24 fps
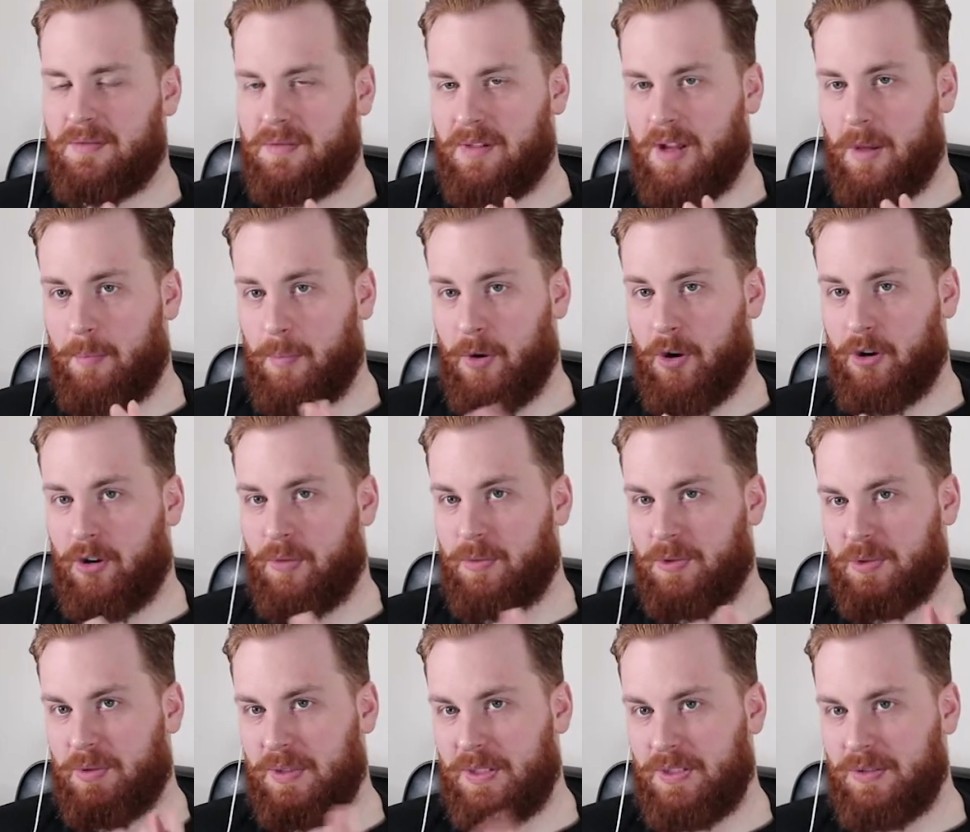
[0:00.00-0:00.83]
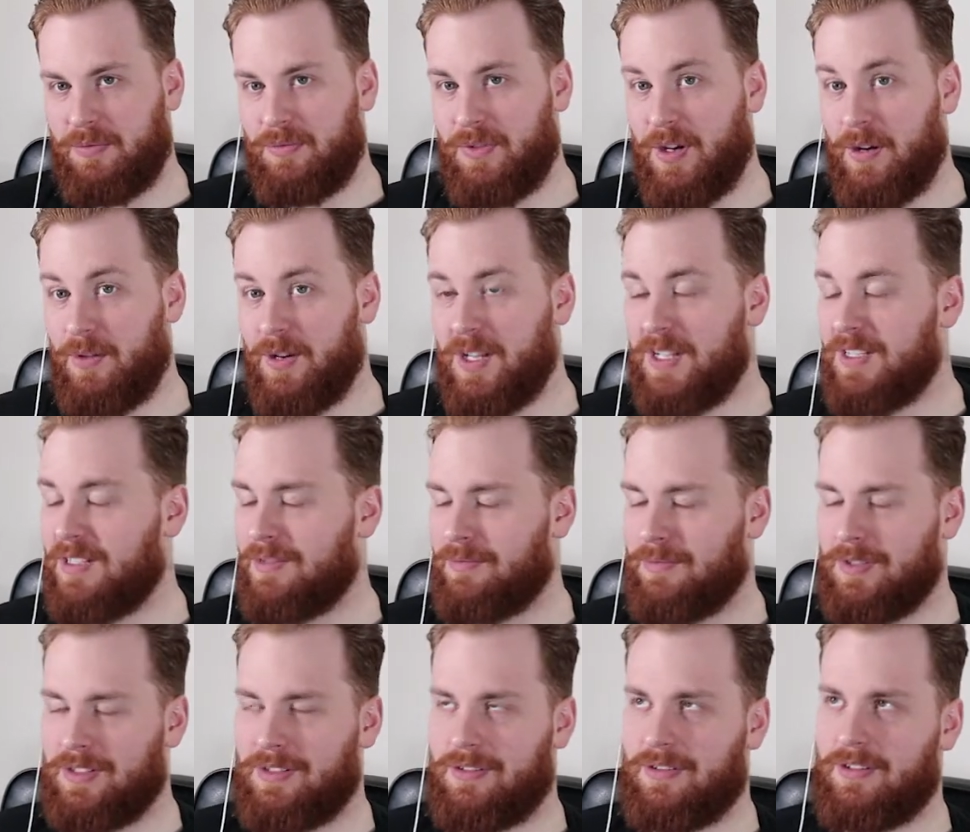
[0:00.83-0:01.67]
a burger between two donuts,
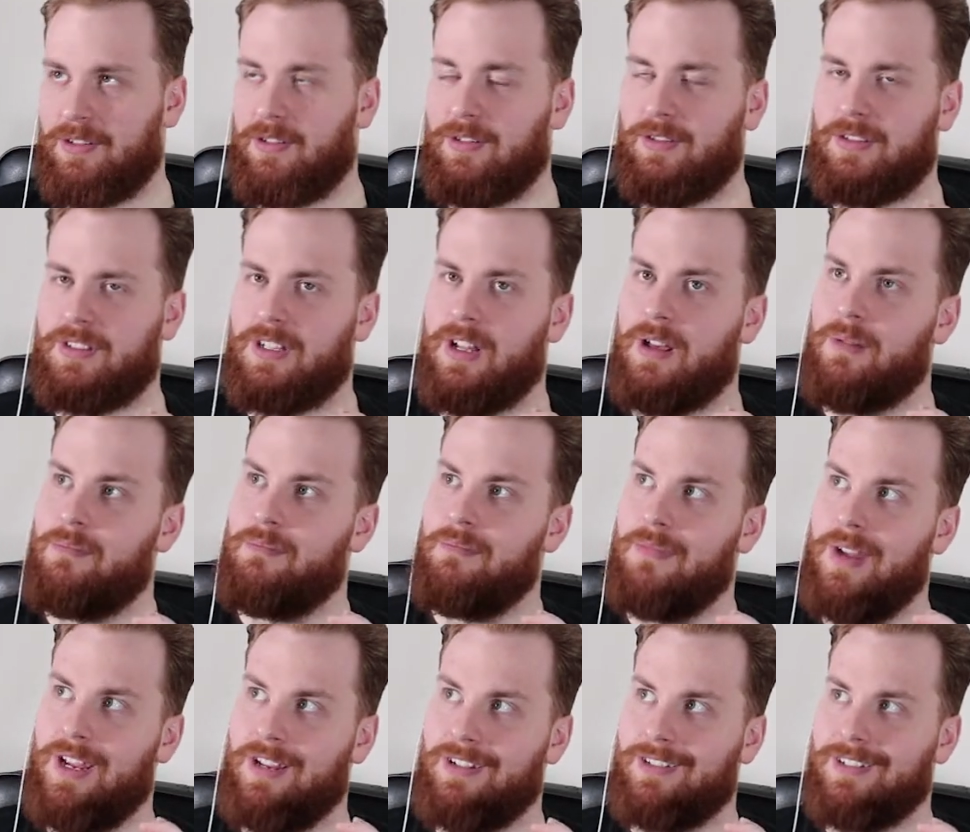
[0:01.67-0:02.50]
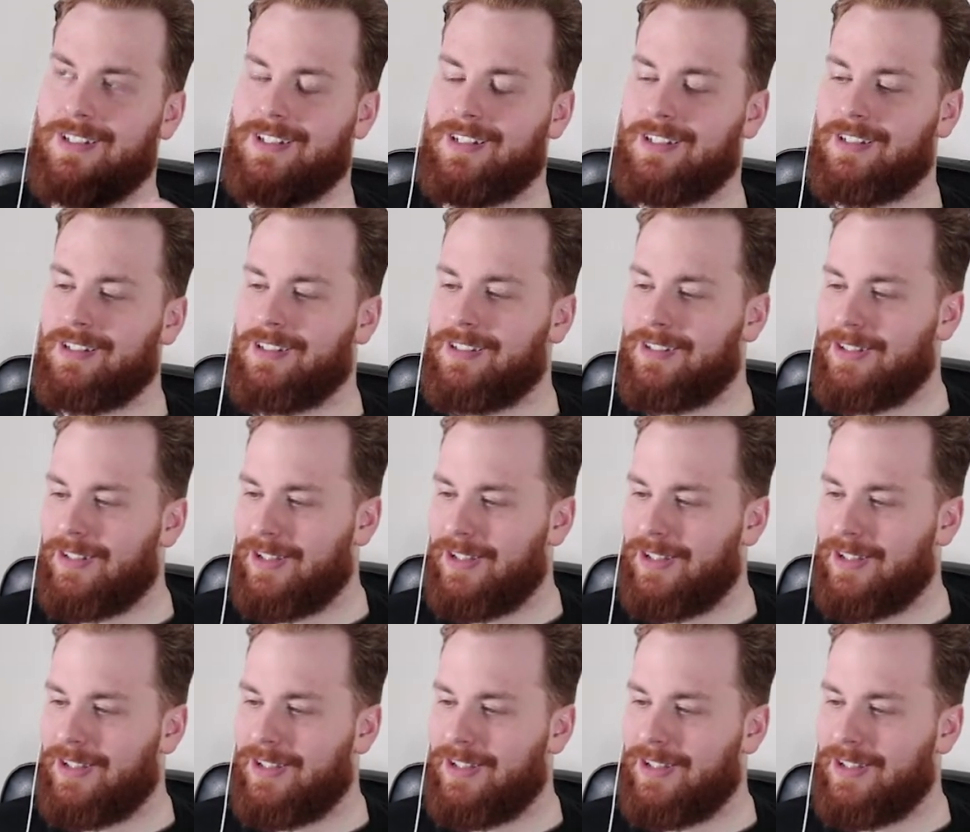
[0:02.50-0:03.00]
which looks amazing.